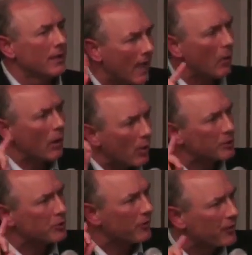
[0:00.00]
Now I
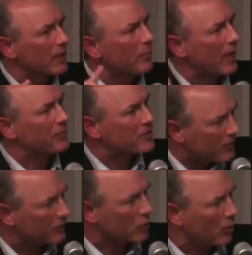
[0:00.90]
want you to think about this
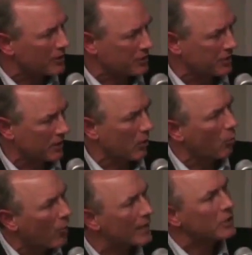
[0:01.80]
other
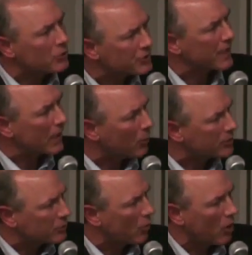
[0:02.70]
question. When you say it
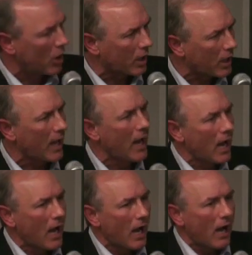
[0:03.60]
was wrong,
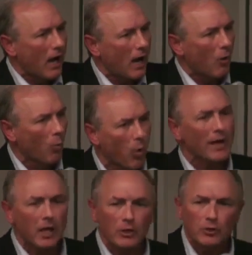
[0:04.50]

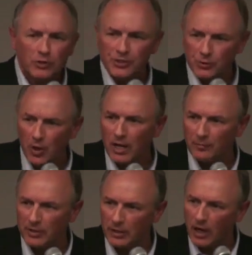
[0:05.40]
what are you
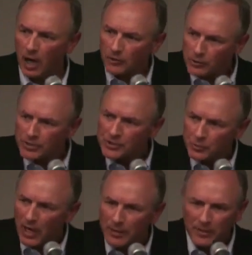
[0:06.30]
describing? Are you
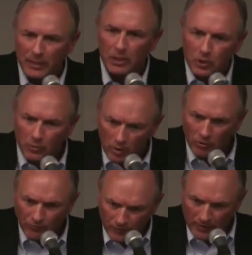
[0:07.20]
describing your own